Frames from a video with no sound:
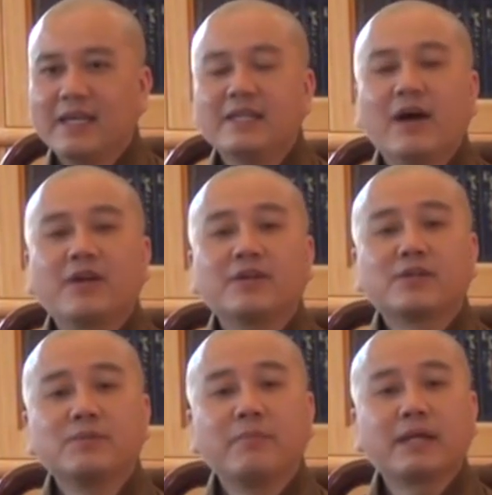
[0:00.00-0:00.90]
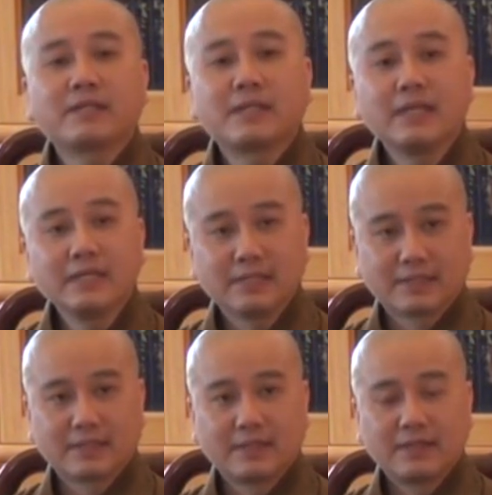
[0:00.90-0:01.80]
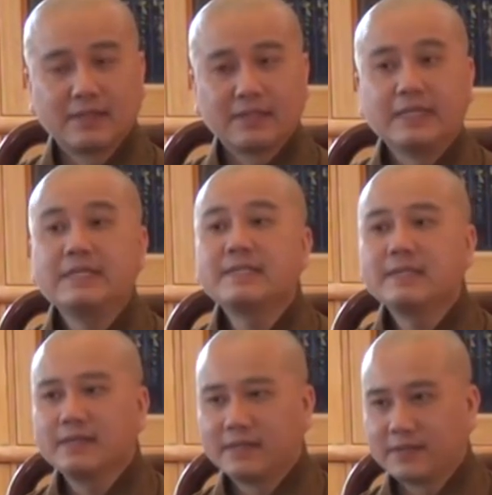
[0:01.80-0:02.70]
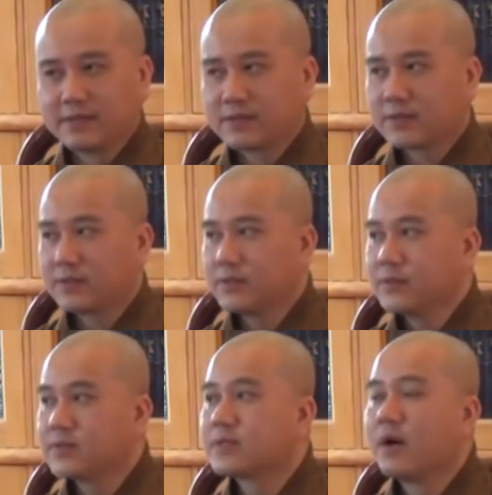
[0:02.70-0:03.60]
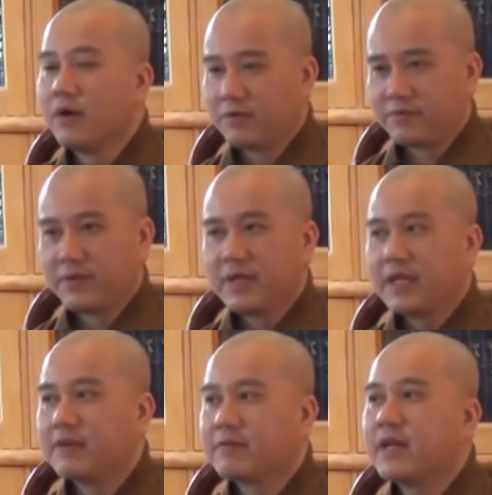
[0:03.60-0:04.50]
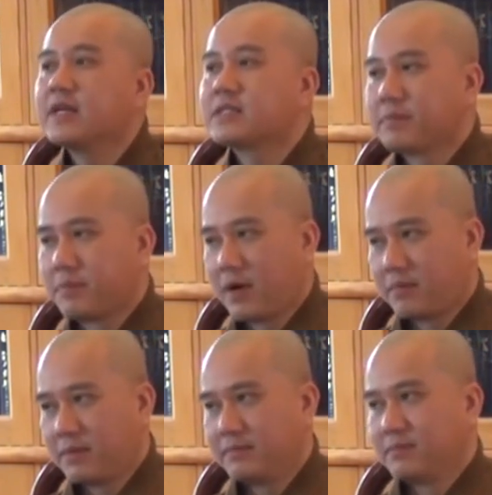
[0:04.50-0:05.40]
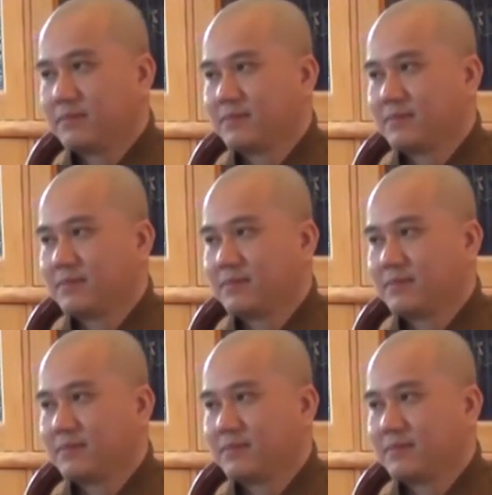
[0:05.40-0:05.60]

in order to make things easier to solve if there is a problem.